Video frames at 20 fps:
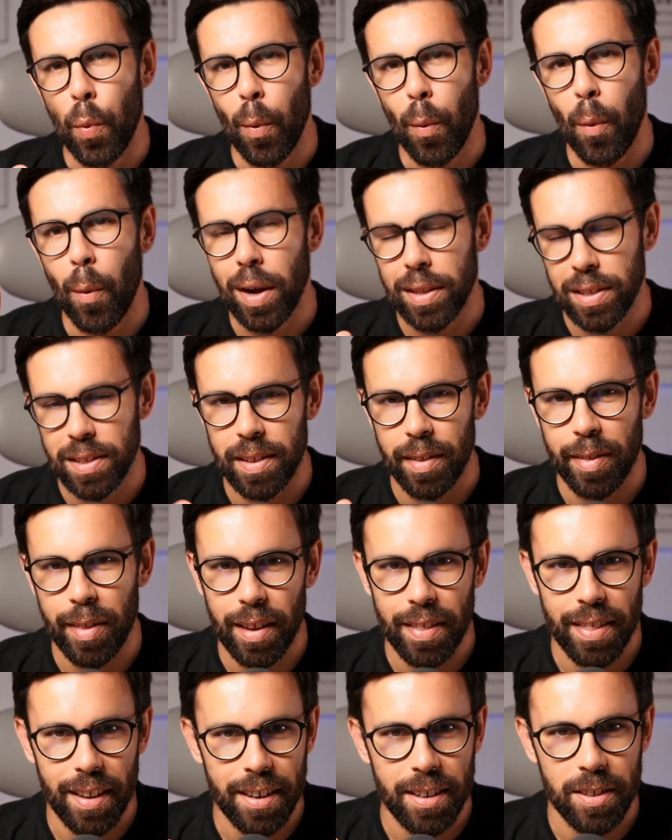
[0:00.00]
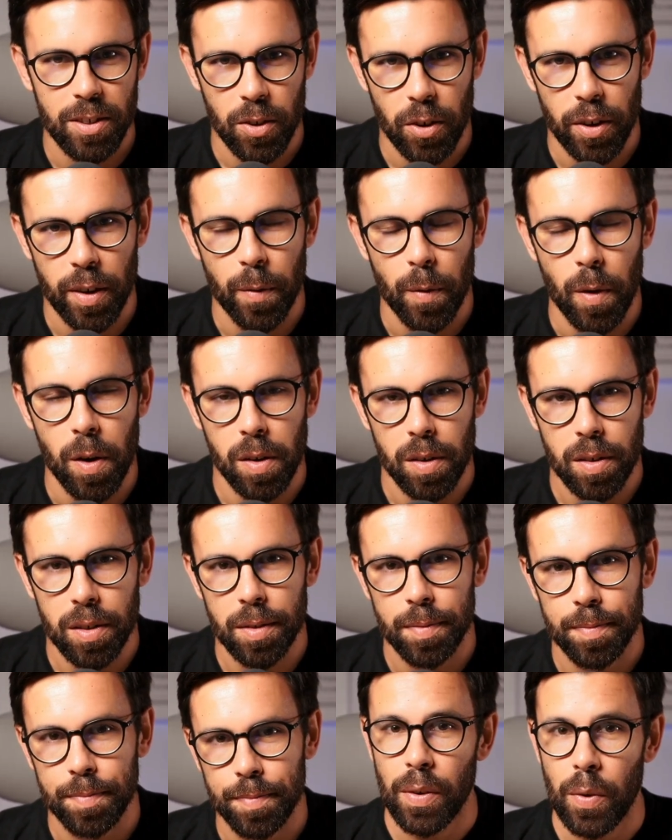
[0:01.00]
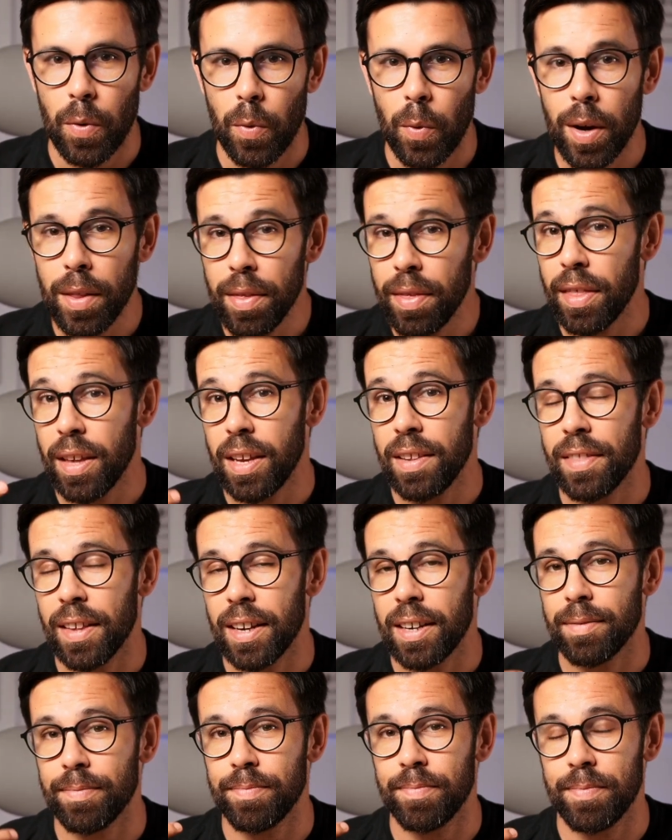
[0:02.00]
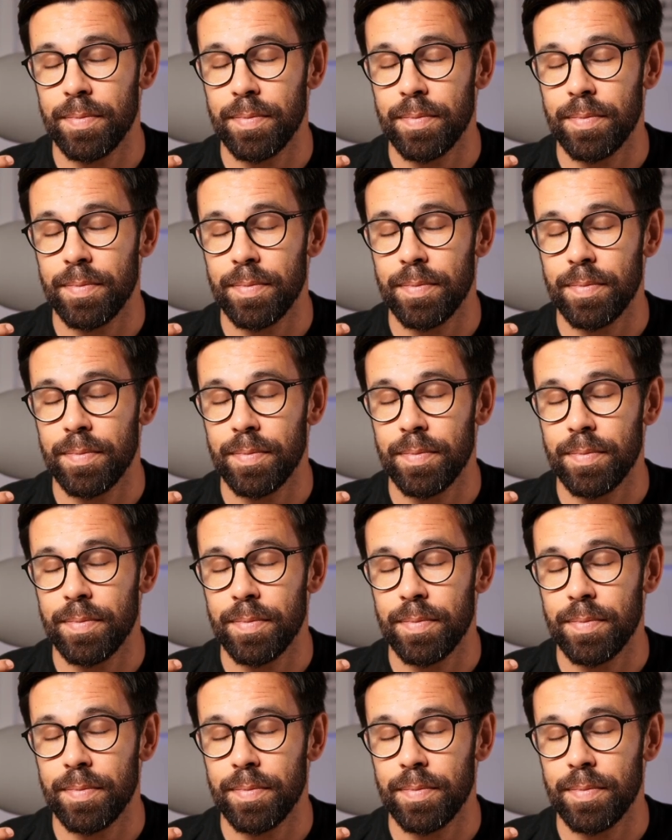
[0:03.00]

what's the thing that is going wrong. One thing that